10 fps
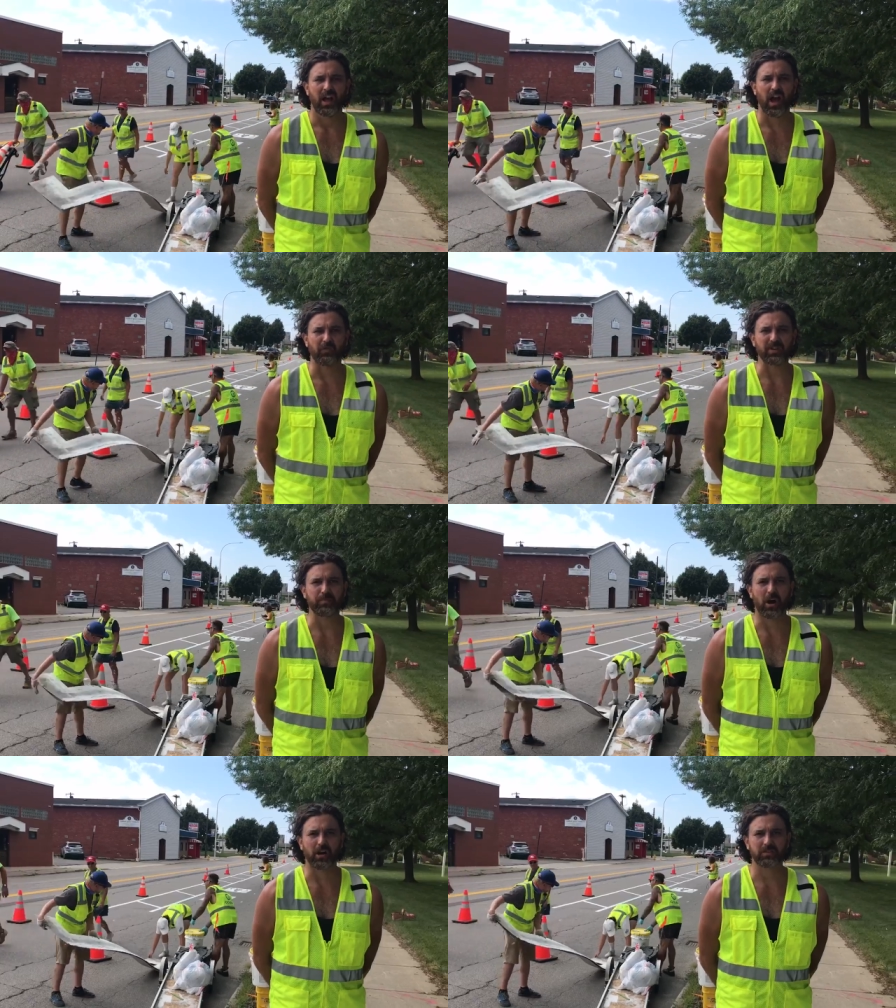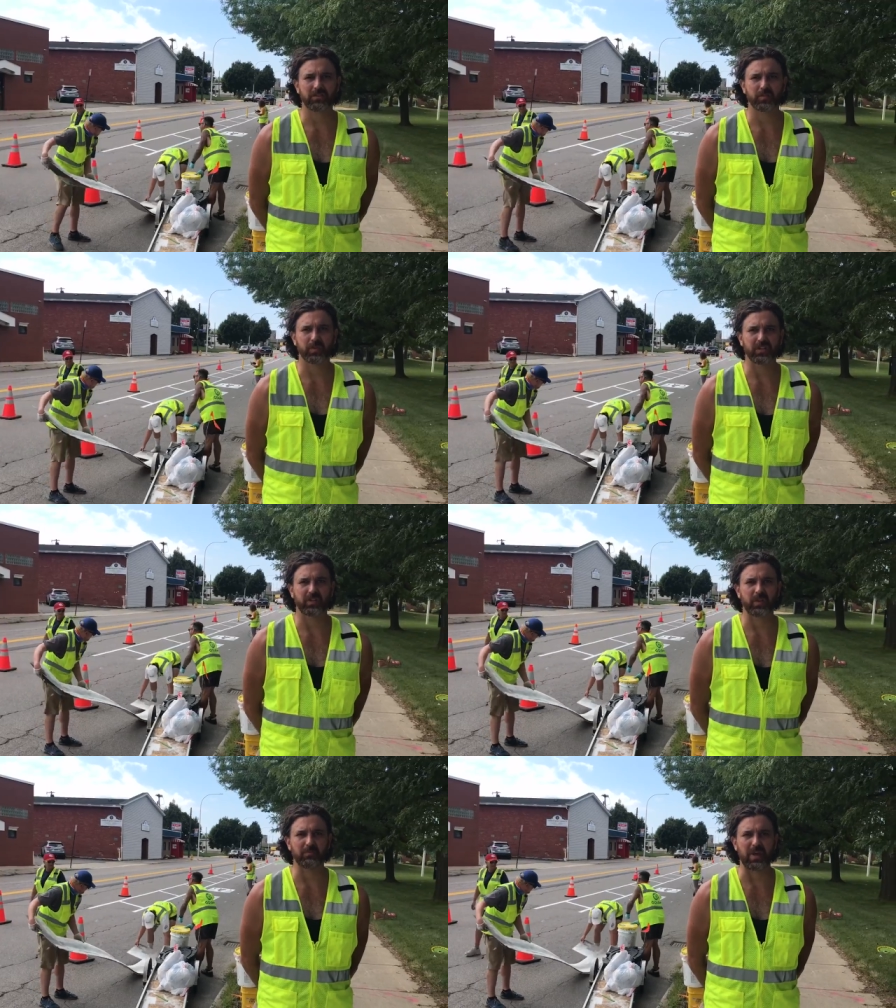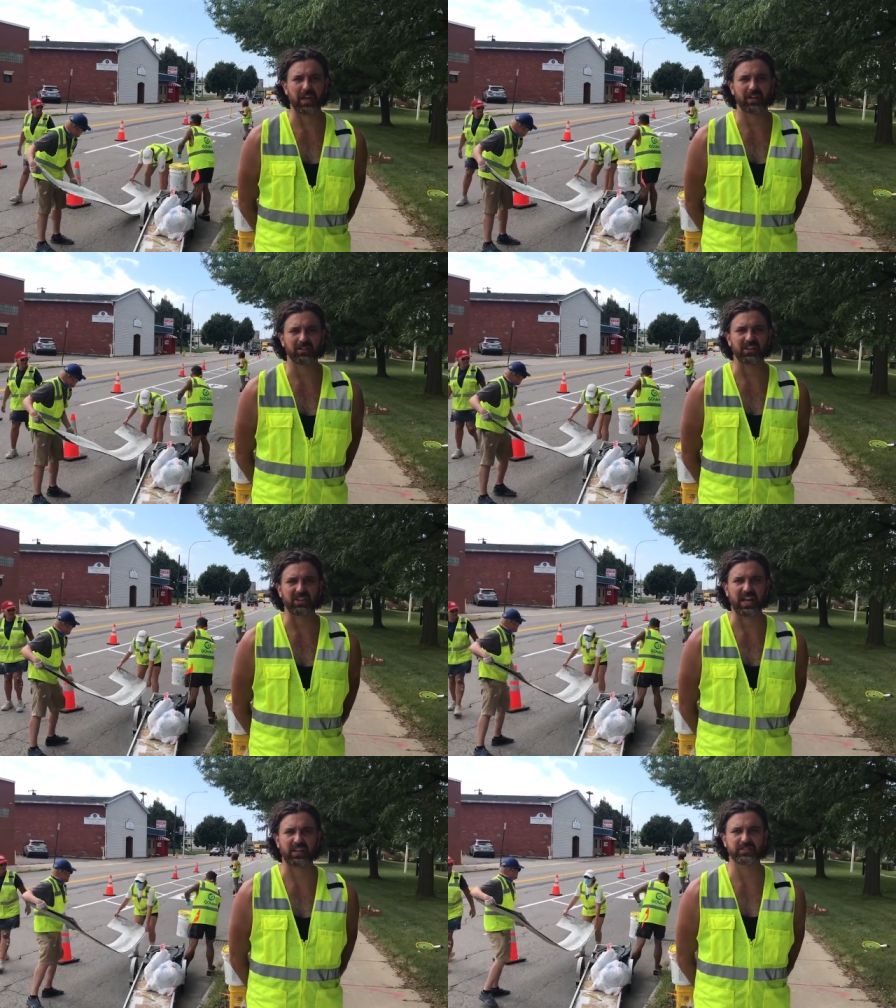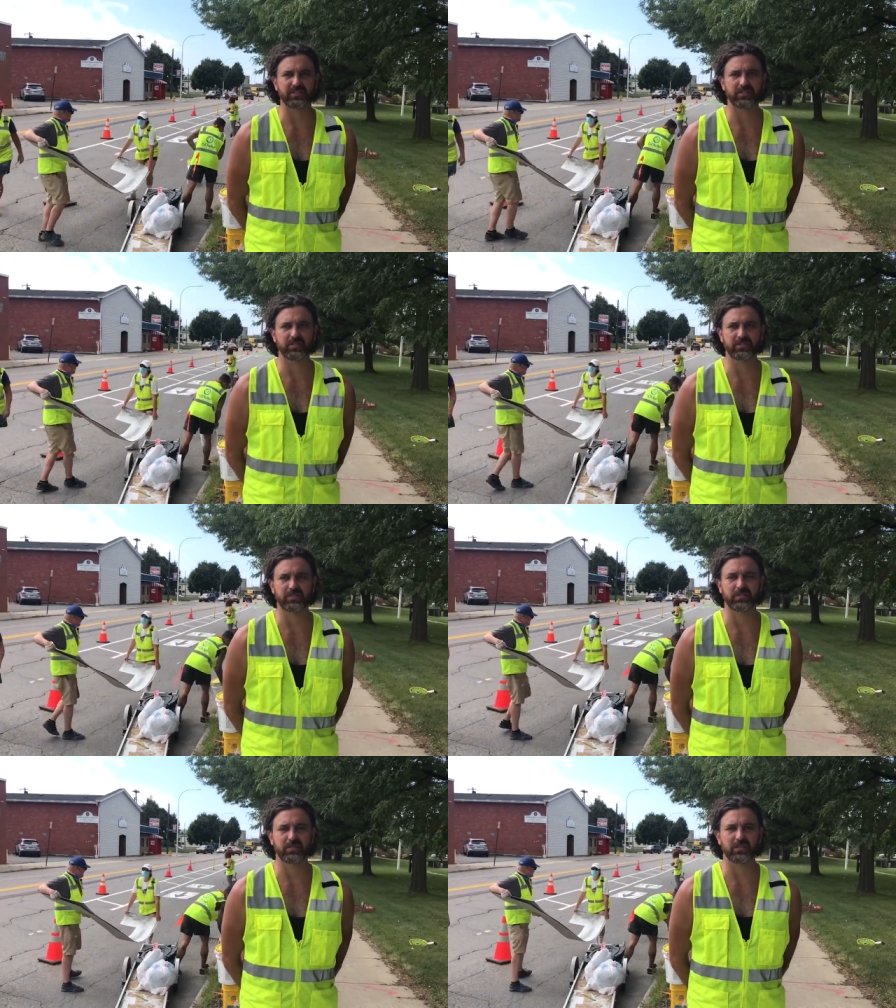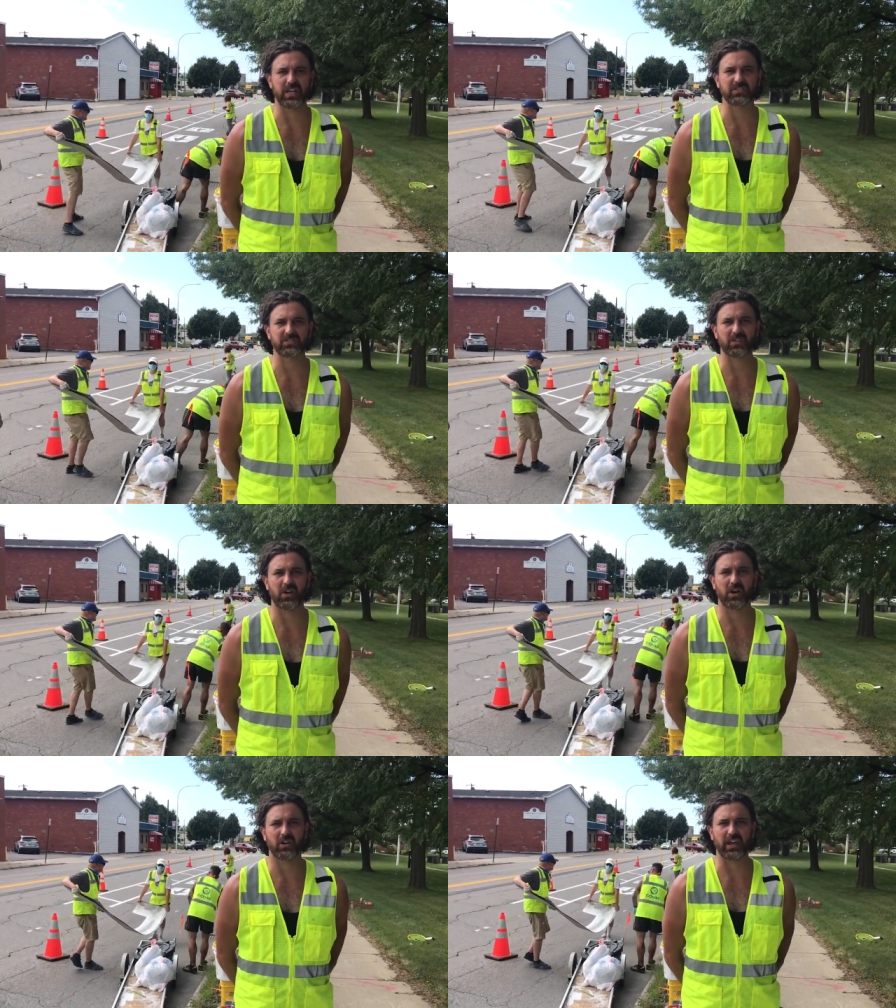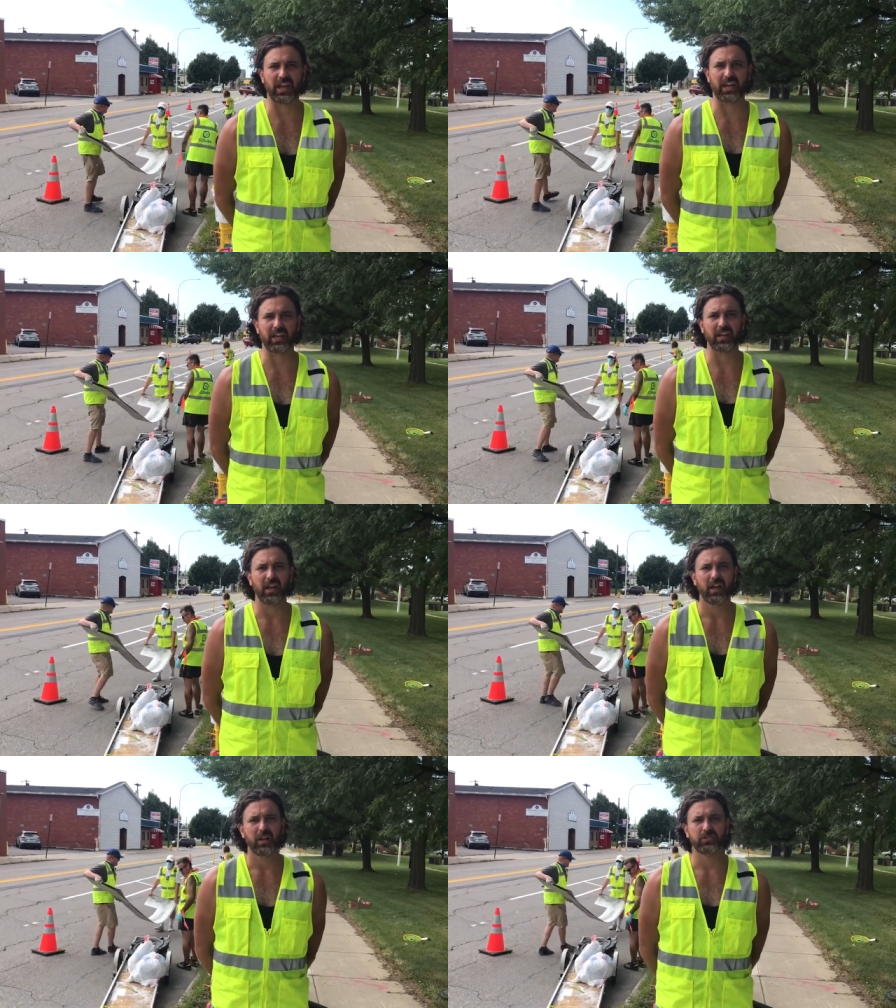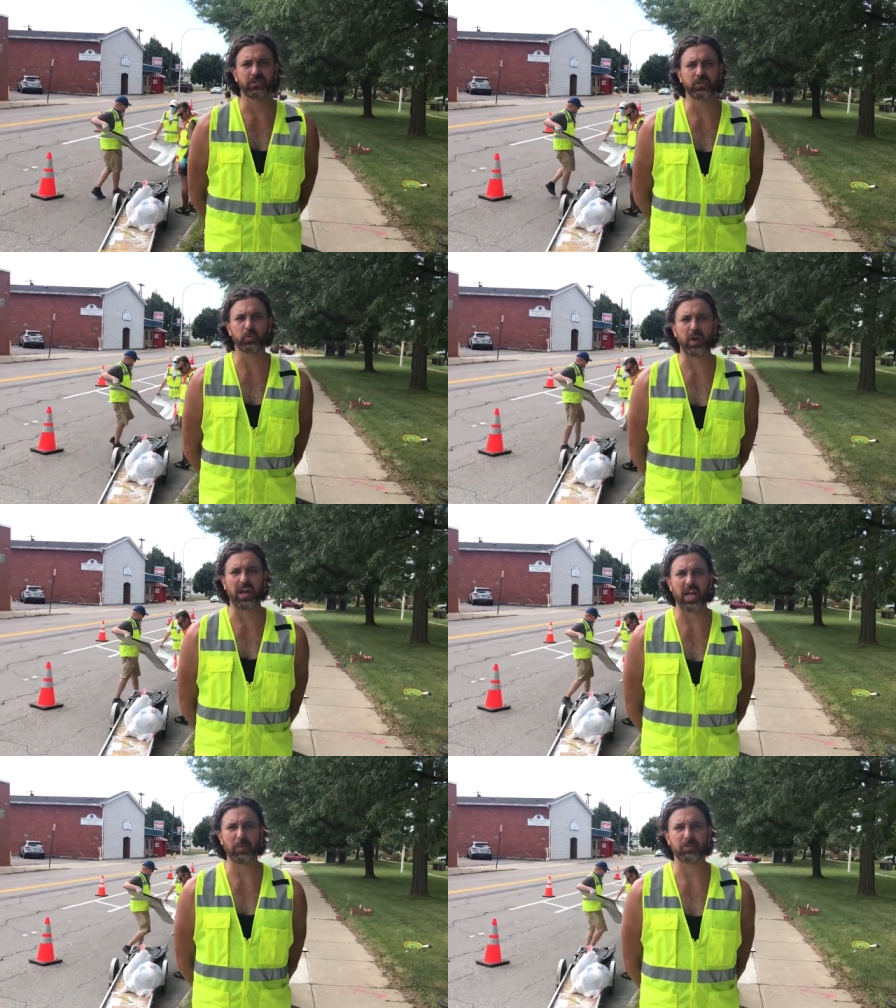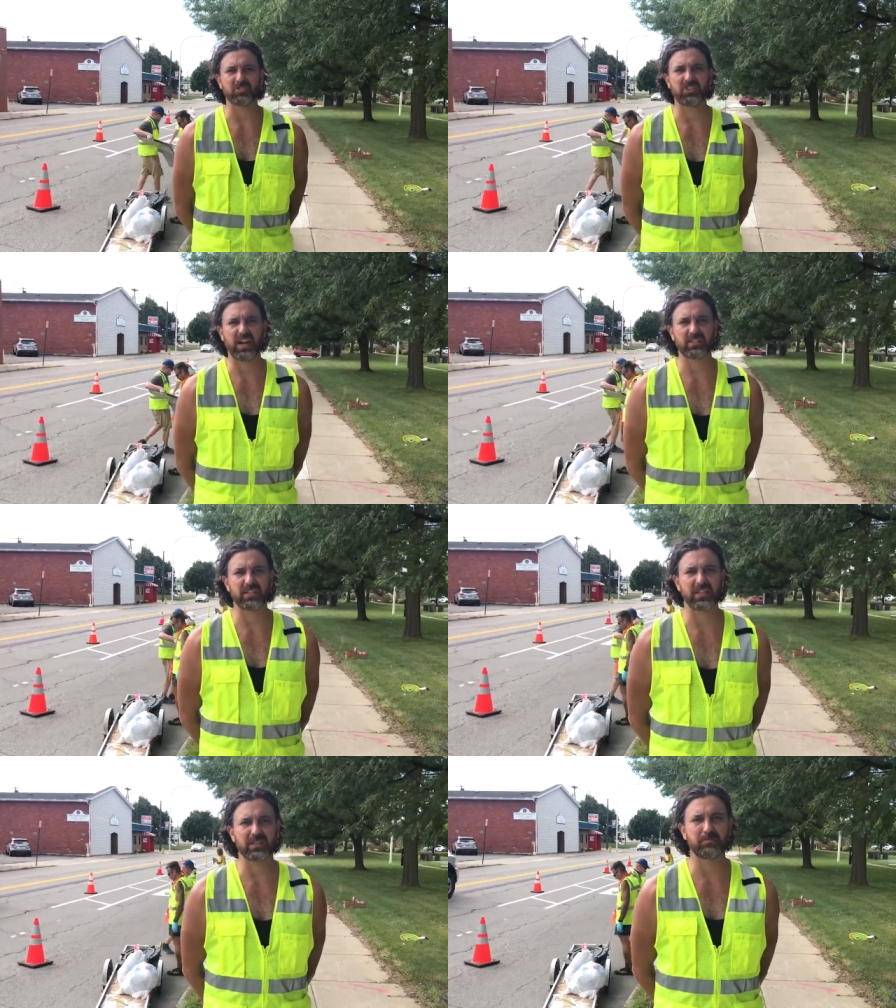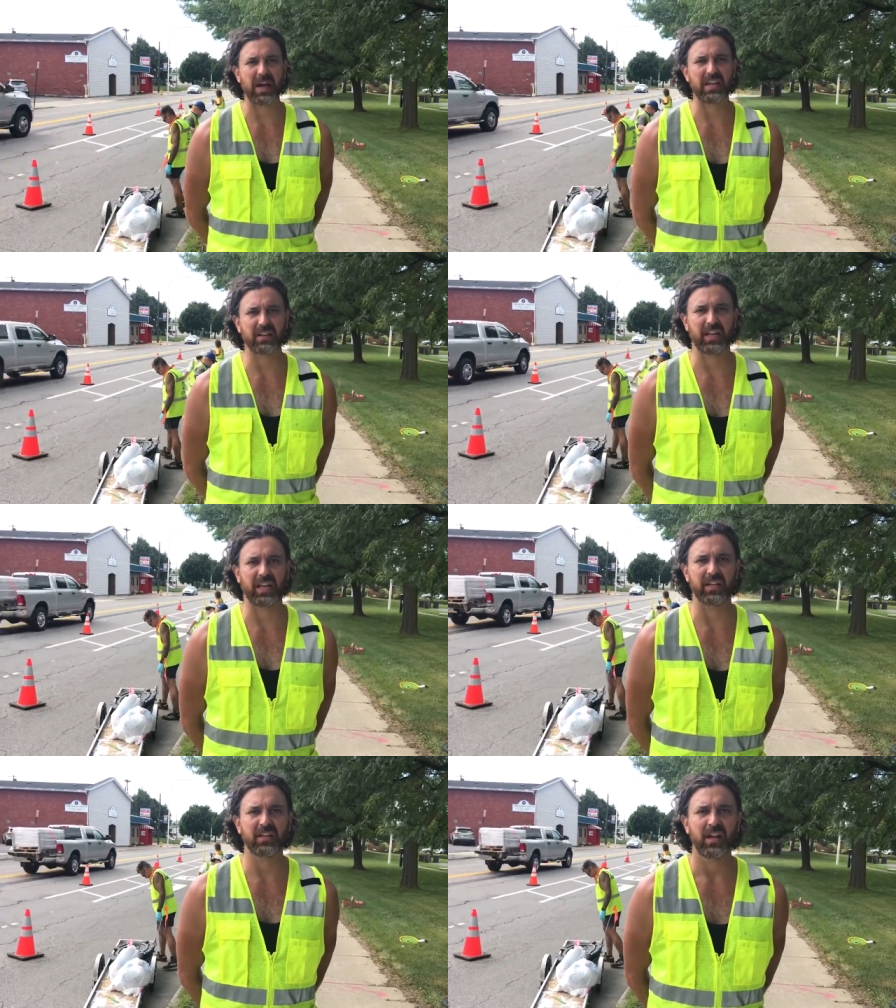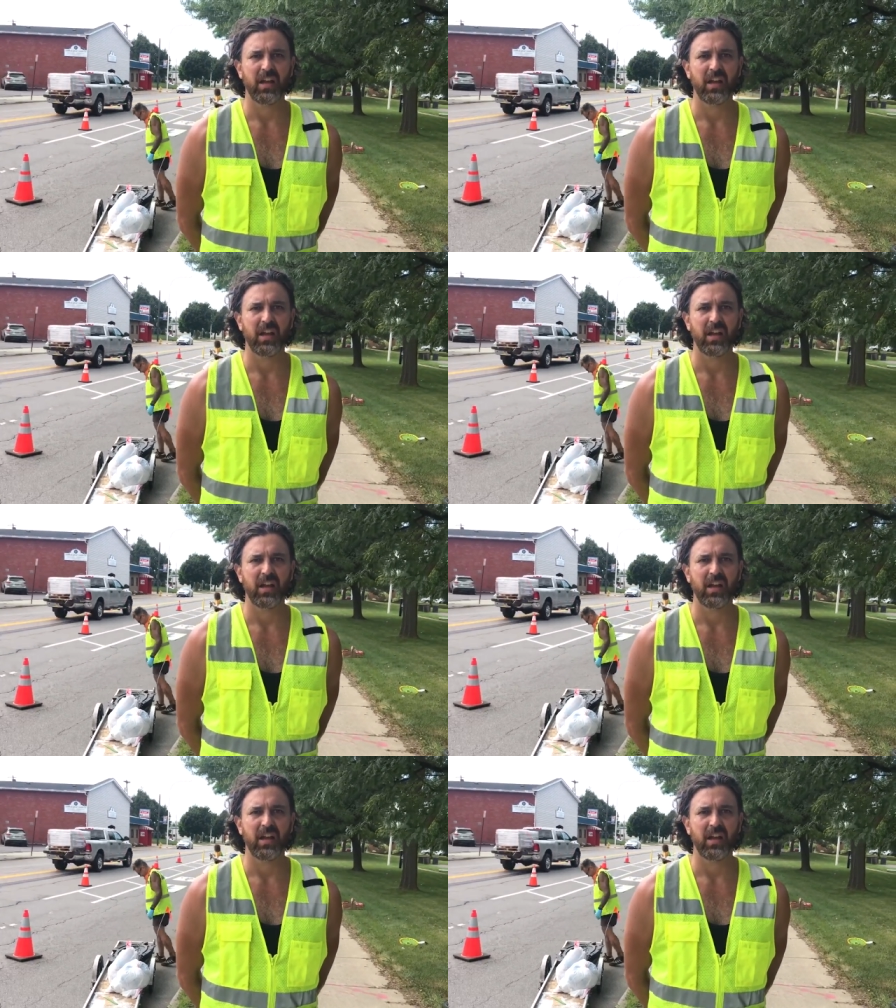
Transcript: Uh, we partnered with the mayor and the council to install a two-way protected bike lane